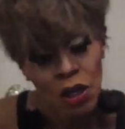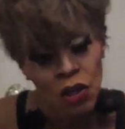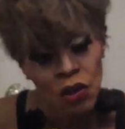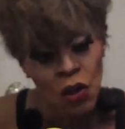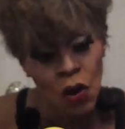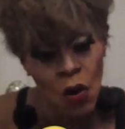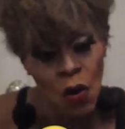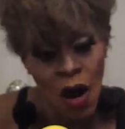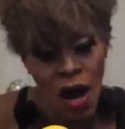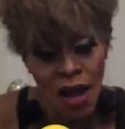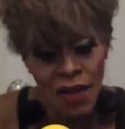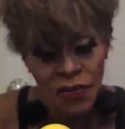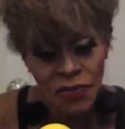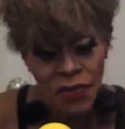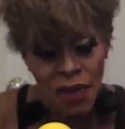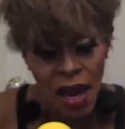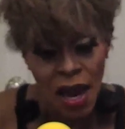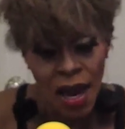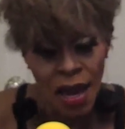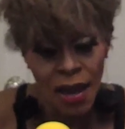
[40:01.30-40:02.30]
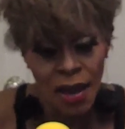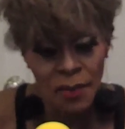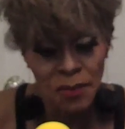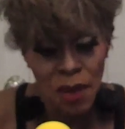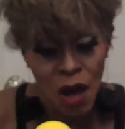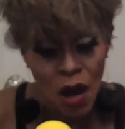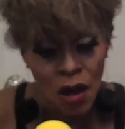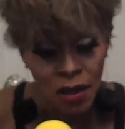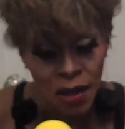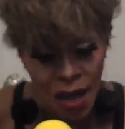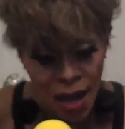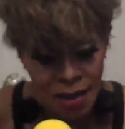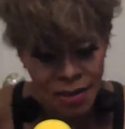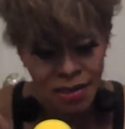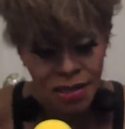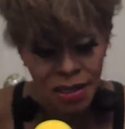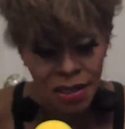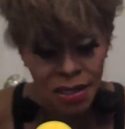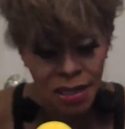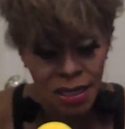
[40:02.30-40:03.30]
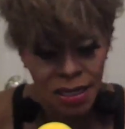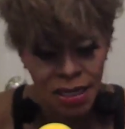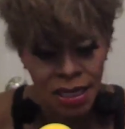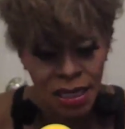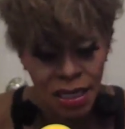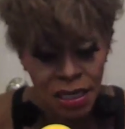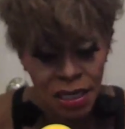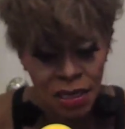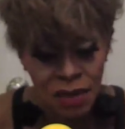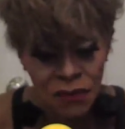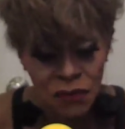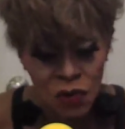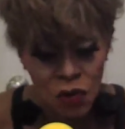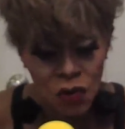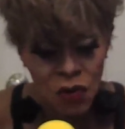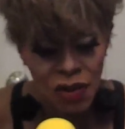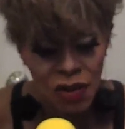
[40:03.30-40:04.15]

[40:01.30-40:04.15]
you know, I am constantly thinking of new